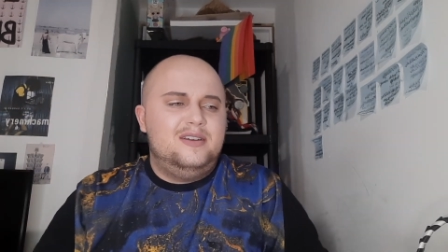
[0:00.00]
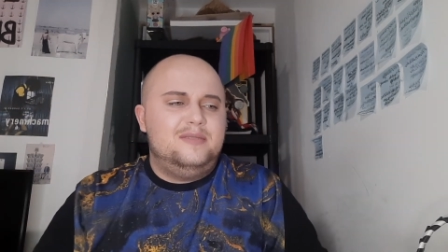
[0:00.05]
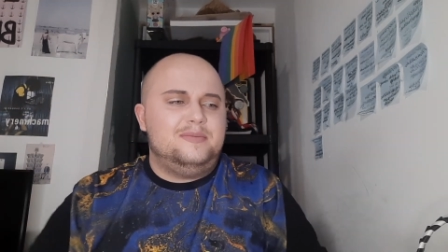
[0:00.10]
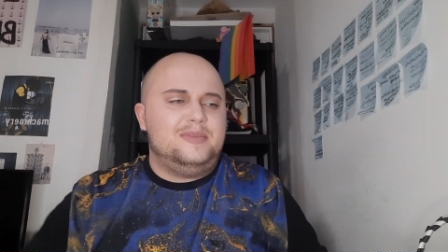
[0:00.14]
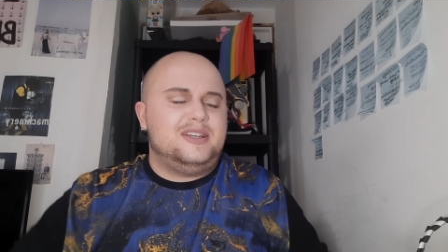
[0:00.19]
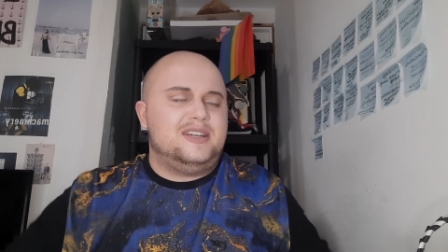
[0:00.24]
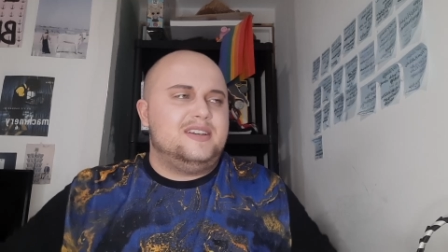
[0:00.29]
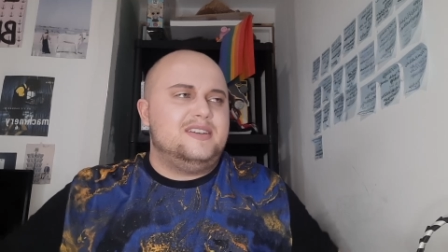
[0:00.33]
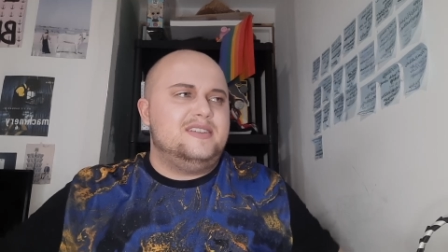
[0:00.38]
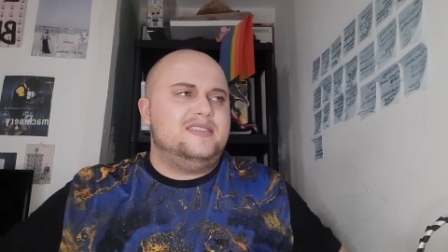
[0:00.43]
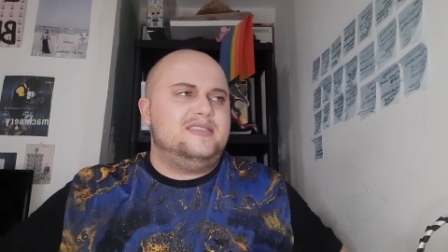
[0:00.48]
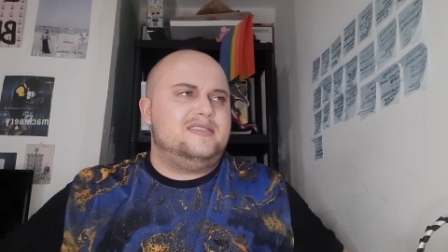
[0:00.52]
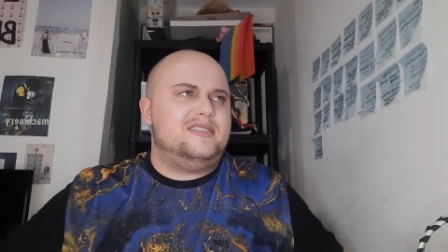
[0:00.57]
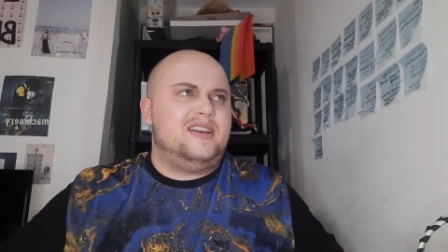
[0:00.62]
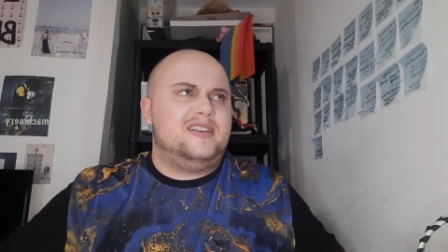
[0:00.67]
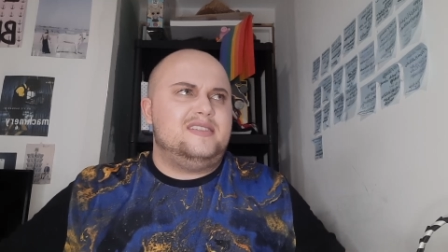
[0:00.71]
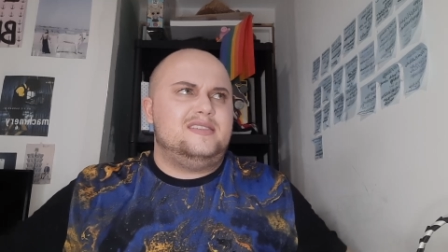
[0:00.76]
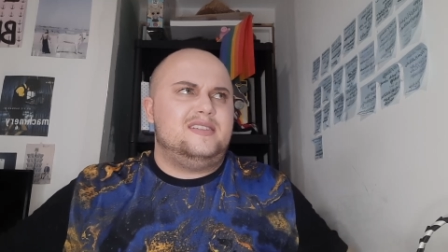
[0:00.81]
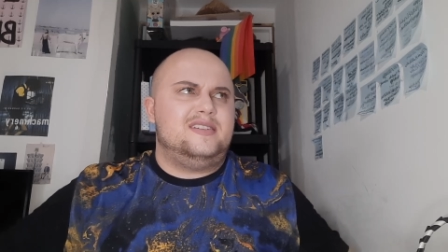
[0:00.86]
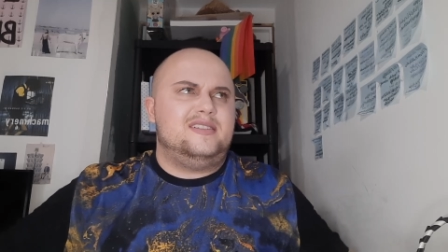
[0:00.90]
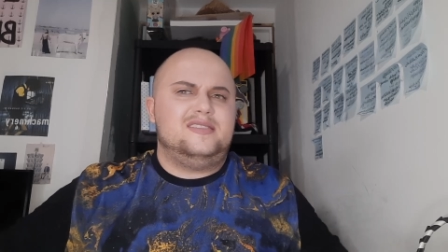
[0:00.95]
because
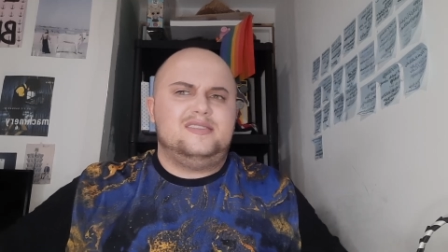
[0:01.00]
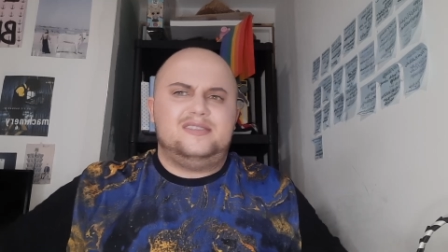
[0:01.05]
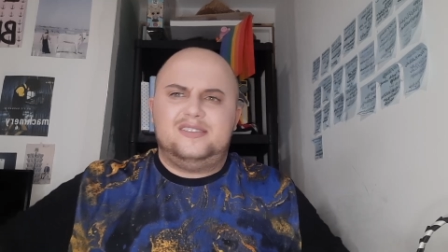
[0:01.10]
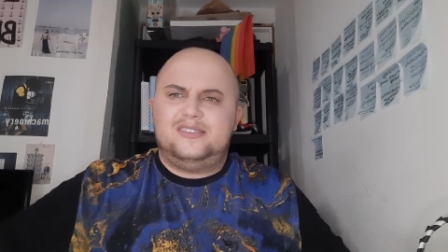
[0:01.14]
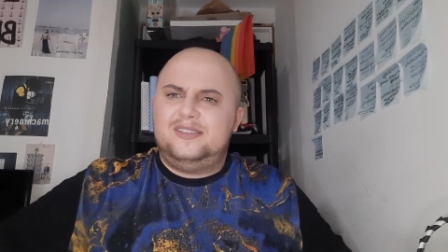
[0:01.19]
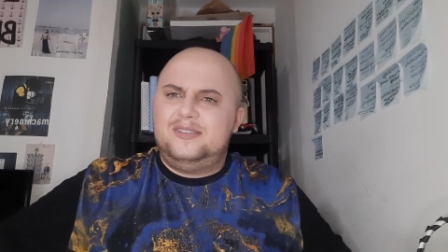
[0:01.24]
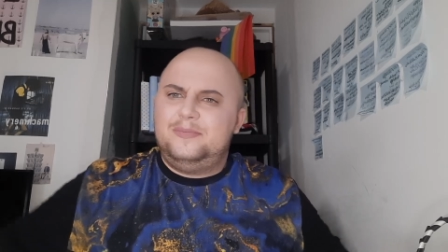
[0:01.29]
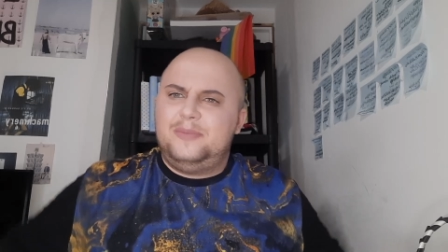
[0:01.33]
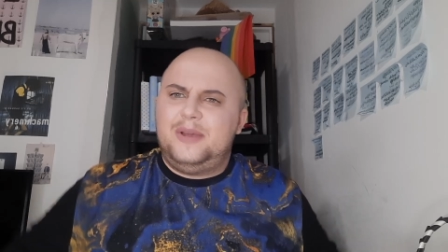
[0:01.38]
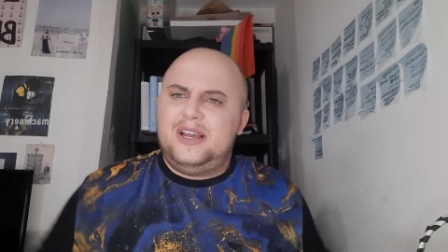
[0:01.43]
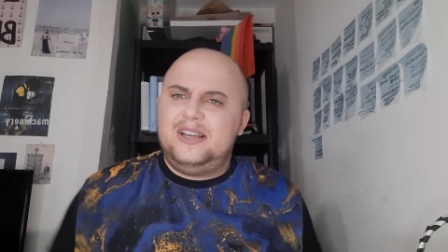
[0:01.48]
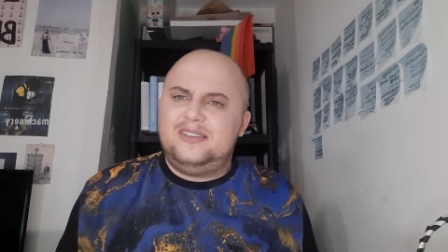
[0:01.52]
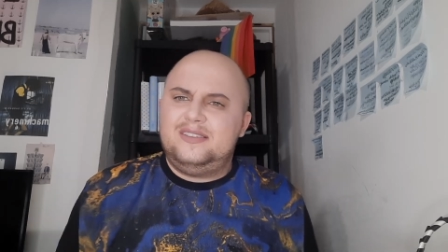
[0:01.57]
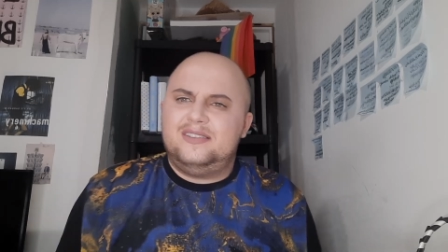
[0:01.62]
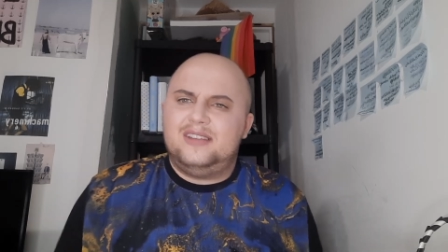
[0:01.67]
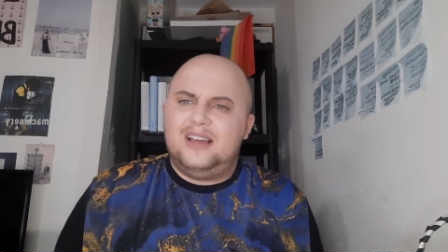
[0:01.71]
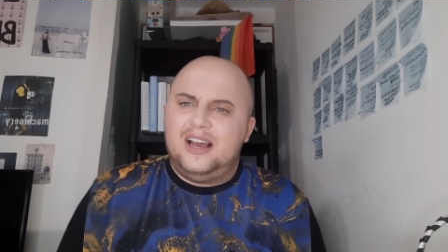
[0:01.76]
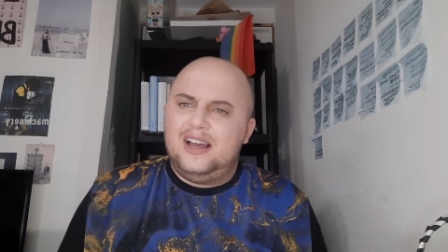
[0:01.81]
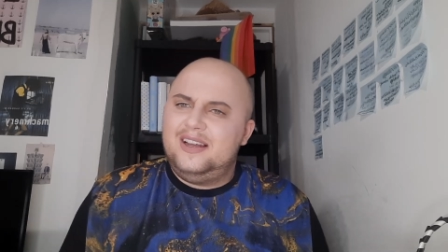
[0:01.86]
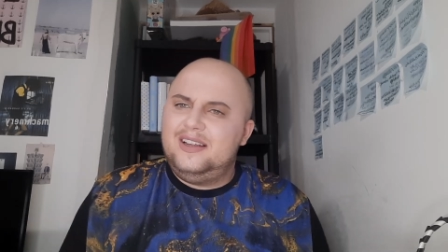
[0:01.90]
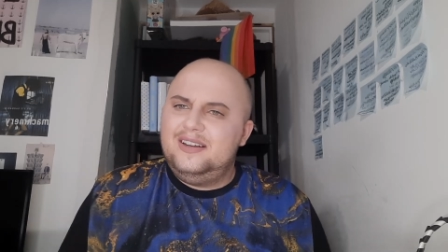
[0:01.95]
I didn't expect
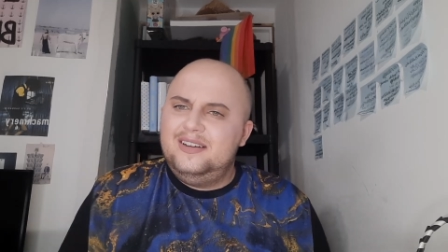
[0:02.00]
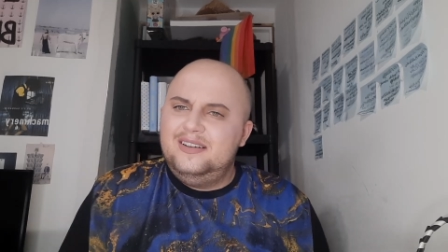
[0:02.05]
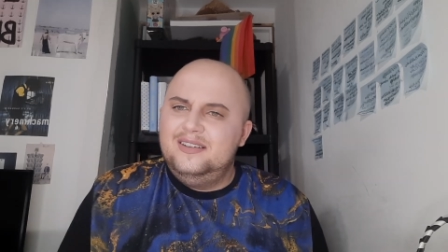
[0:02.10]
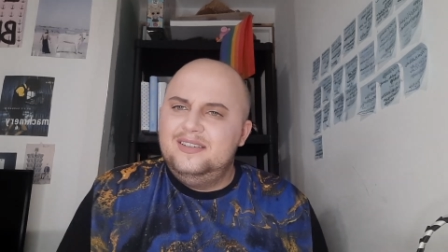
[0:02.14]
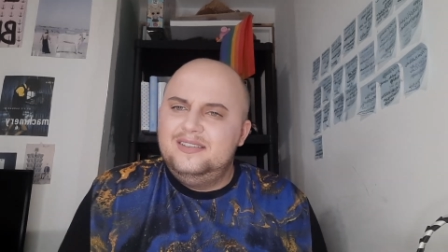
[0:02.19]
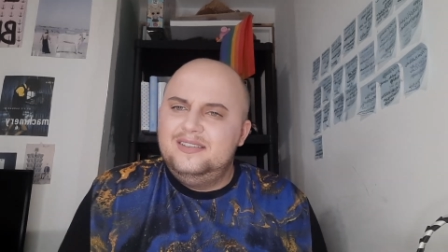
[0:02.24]
that.